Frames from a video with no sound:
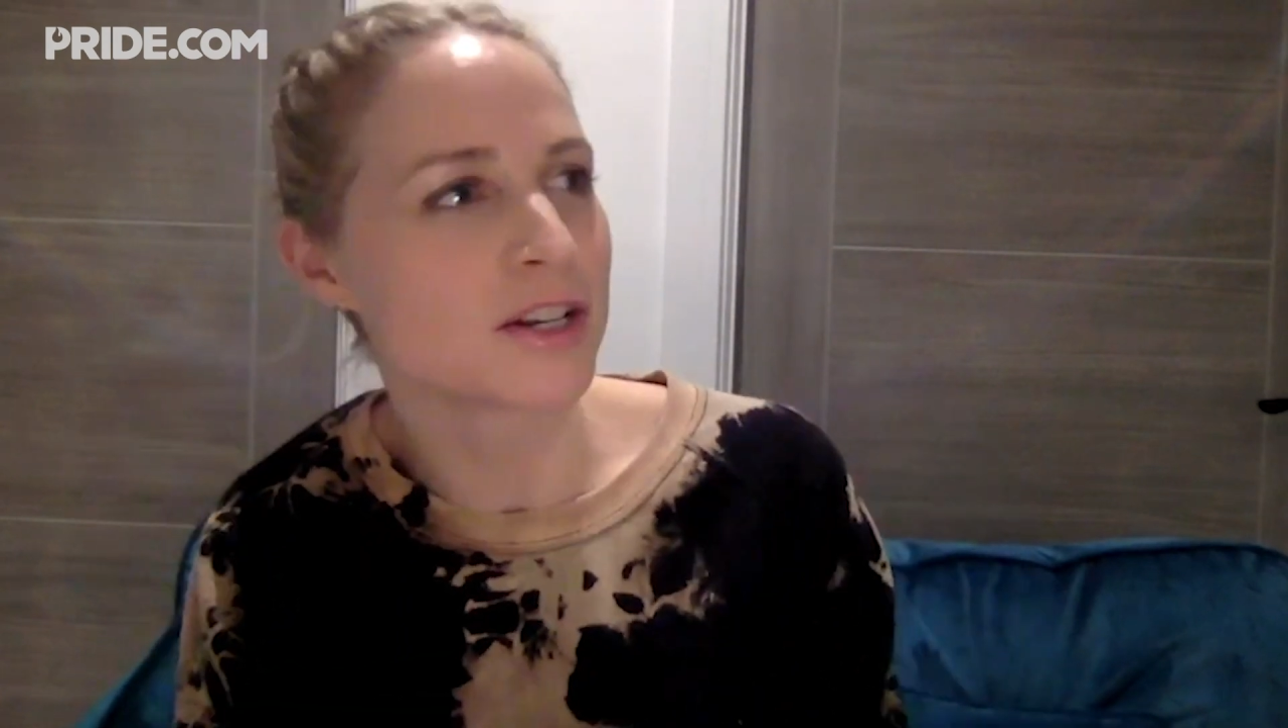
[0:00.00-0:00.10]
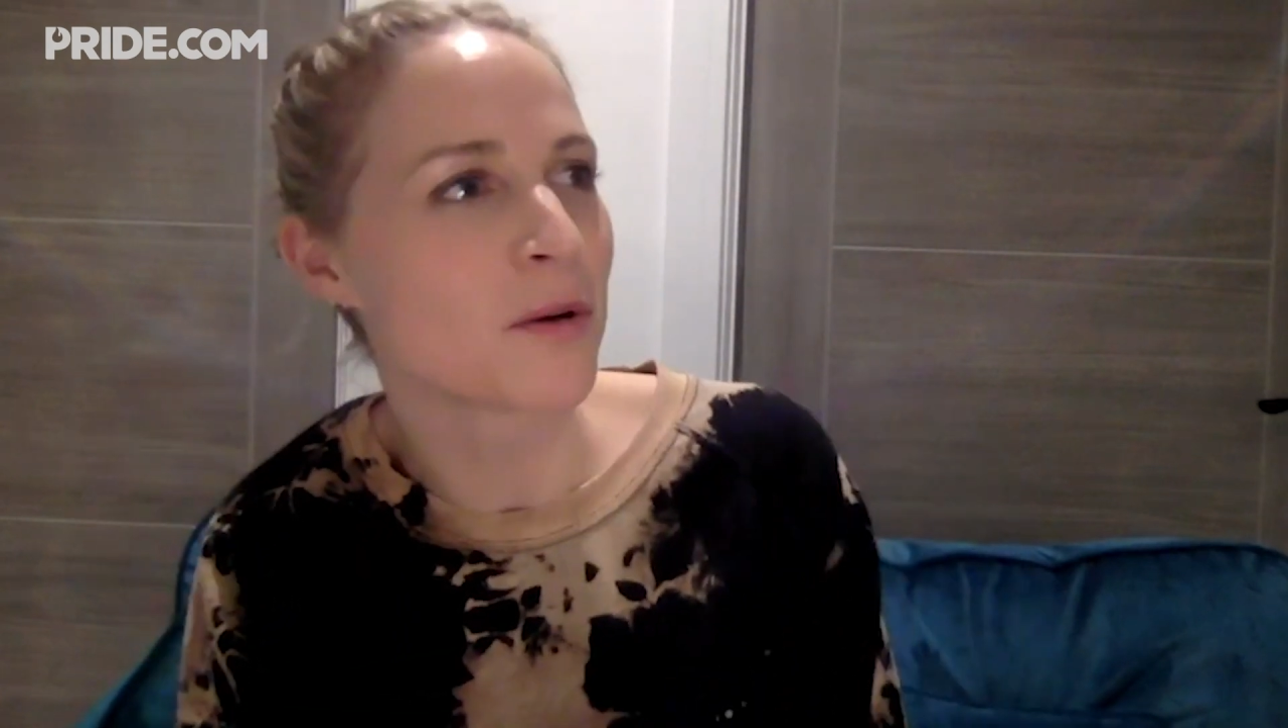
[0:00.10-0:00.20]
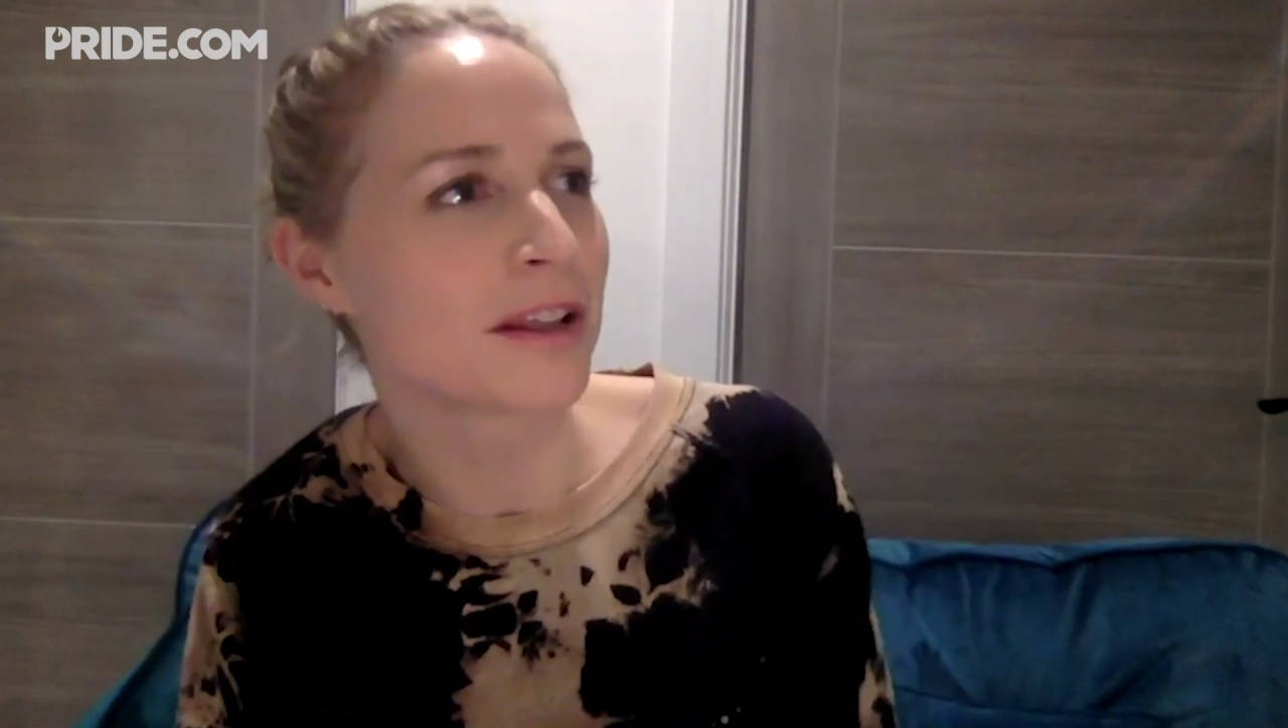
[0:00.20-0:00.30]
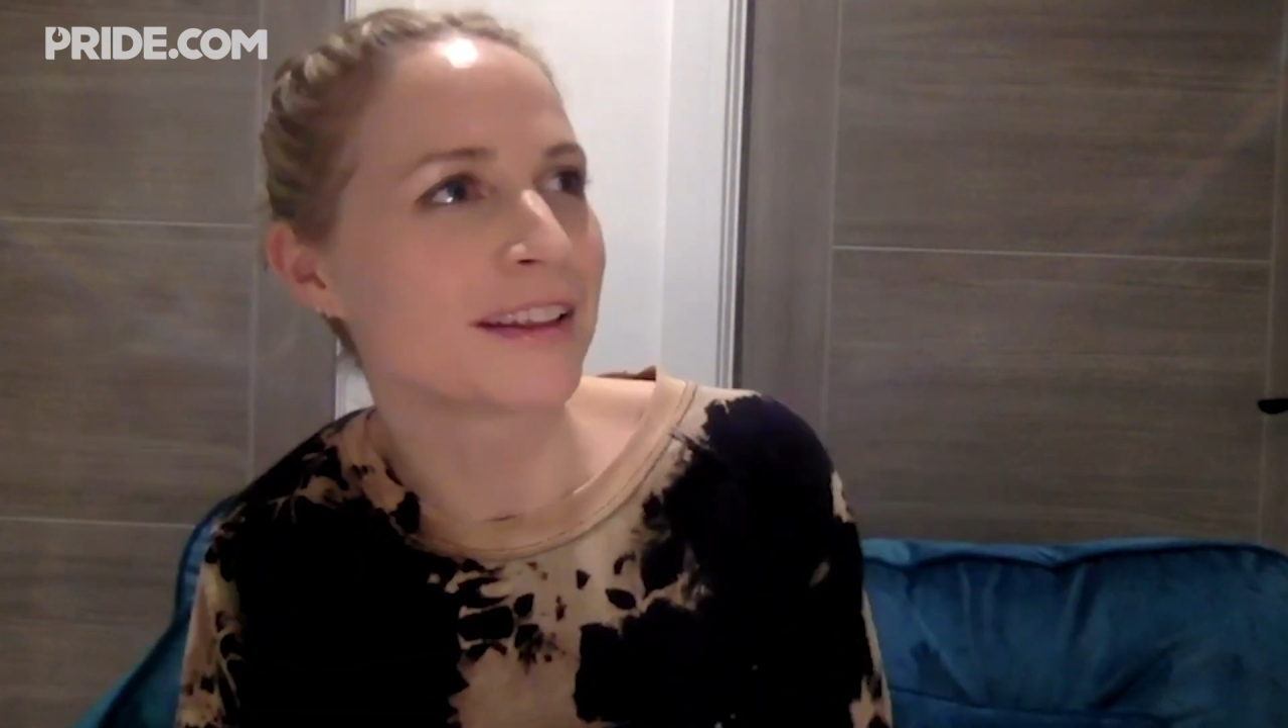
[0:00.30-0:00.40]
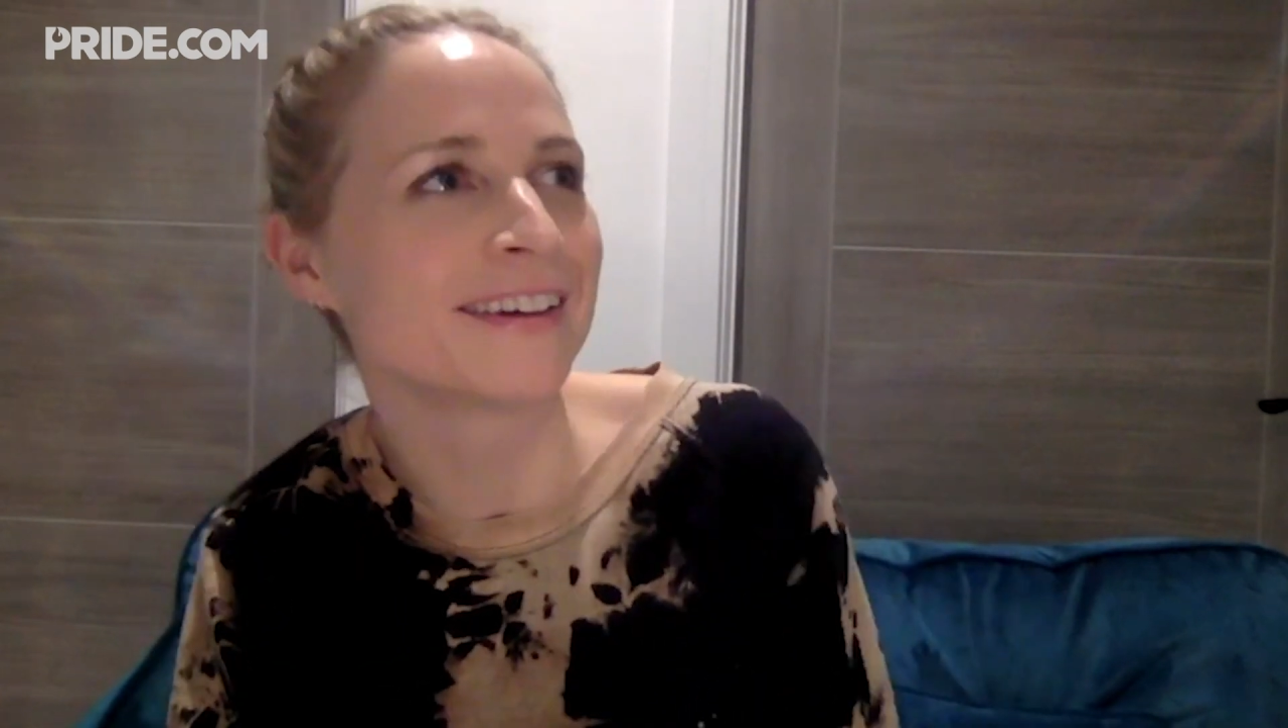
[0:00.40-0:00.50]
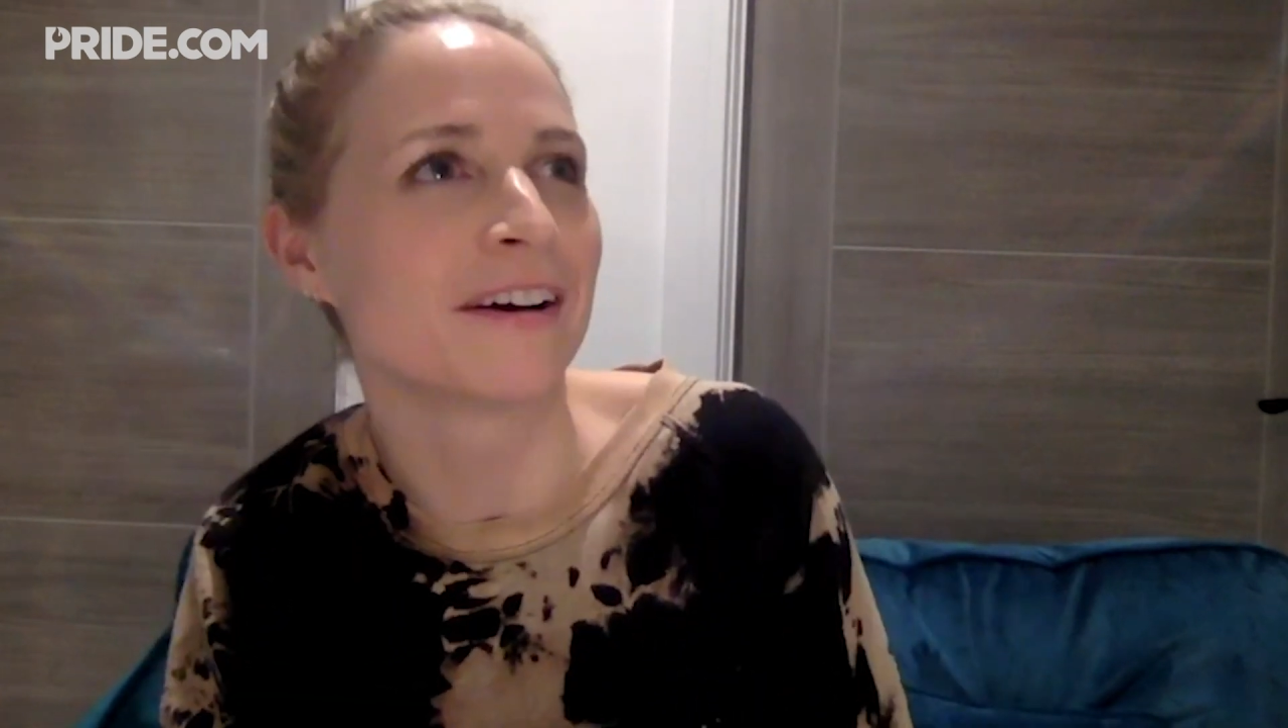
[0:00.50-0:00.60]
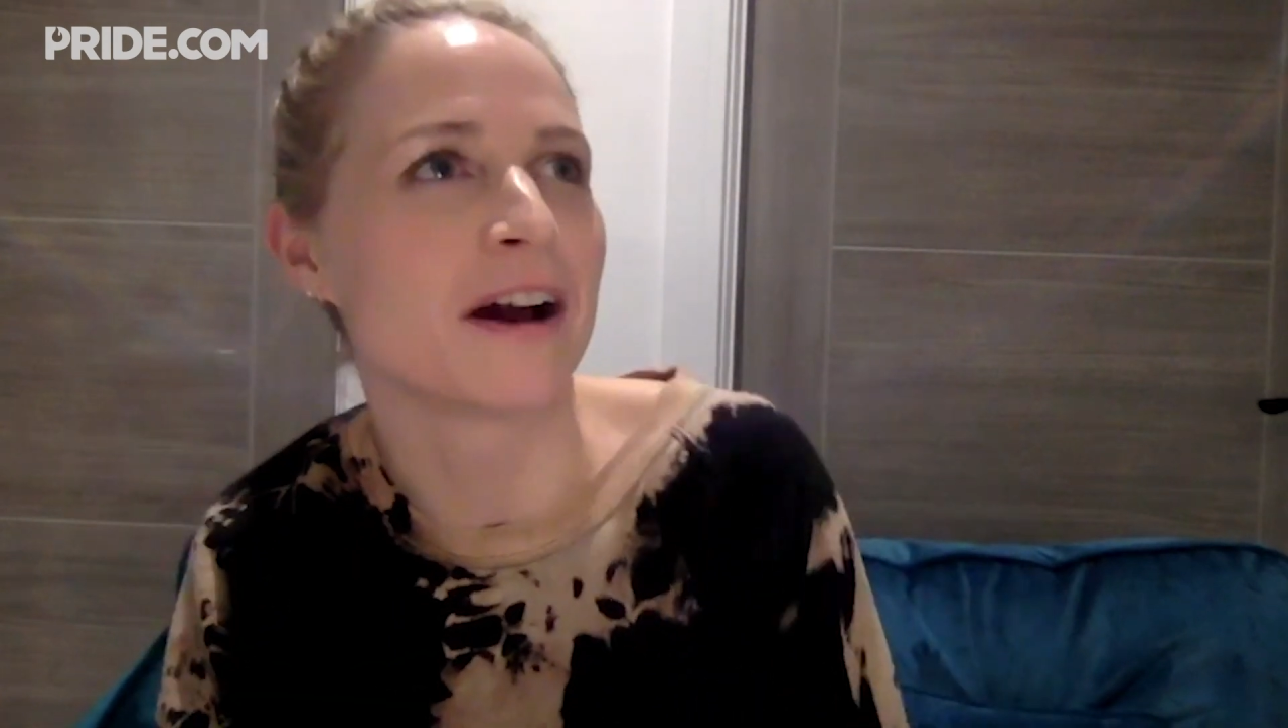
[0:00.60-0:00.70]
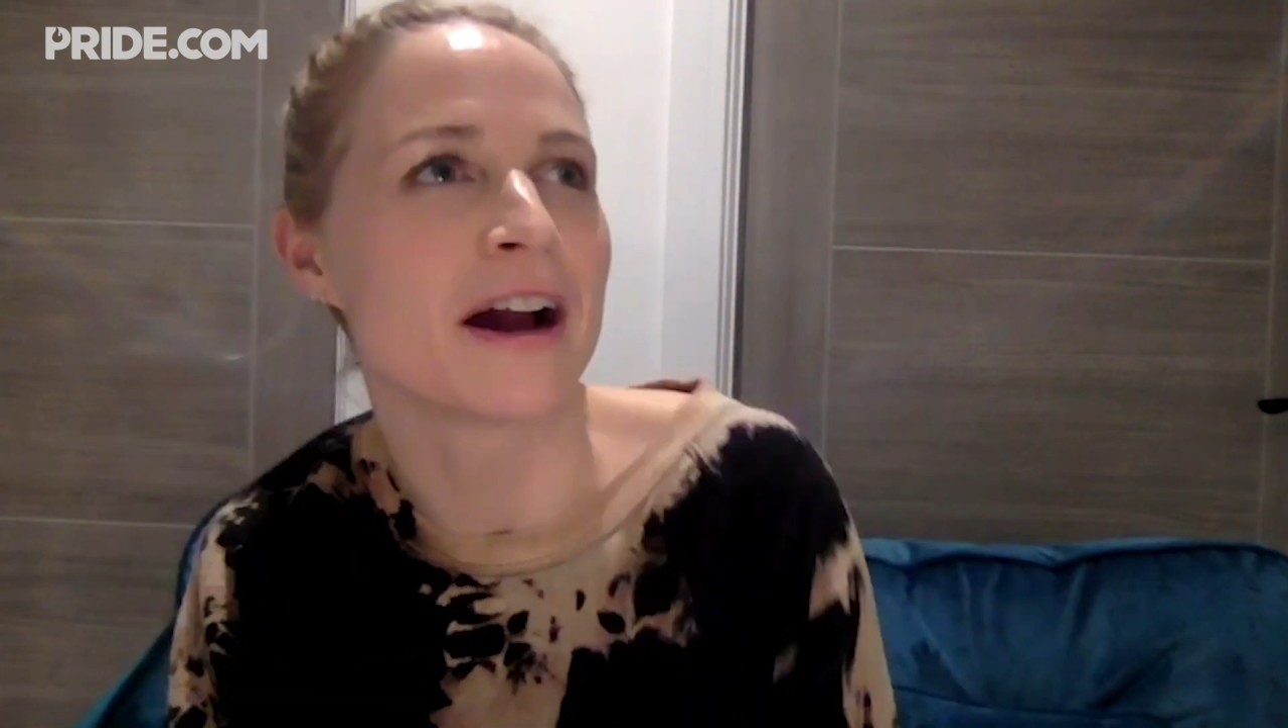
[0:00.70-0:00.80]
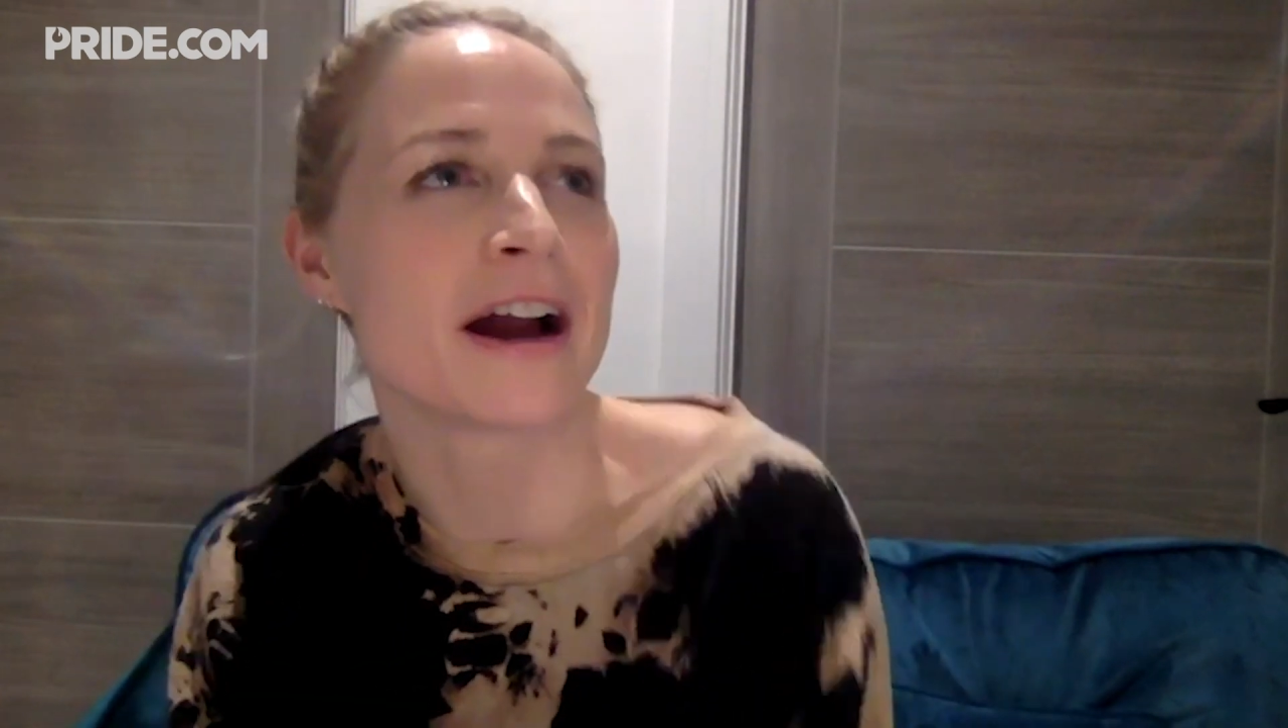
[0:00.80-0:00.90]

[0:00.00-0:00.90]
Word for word: I think